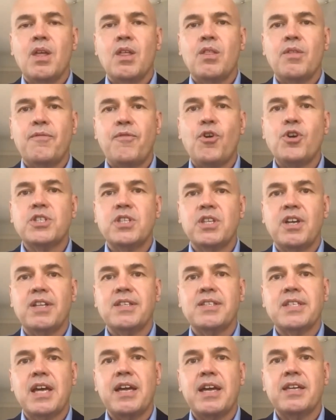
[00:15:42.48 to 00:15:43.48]
first thing I'd
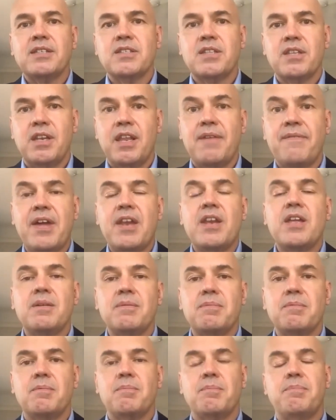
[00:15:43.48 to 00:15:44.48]
say is that if
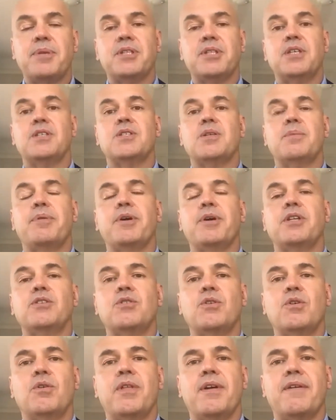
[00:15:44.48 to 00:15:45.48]
any
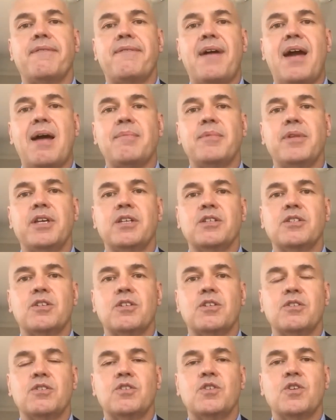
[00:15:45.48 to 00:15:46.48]
participant or their family is
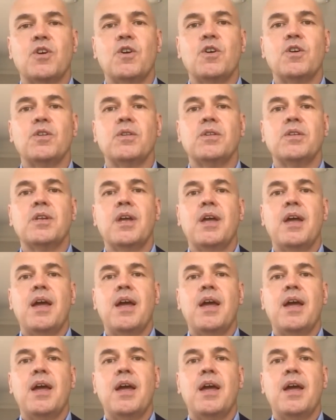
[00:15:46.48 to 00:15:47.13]
concerned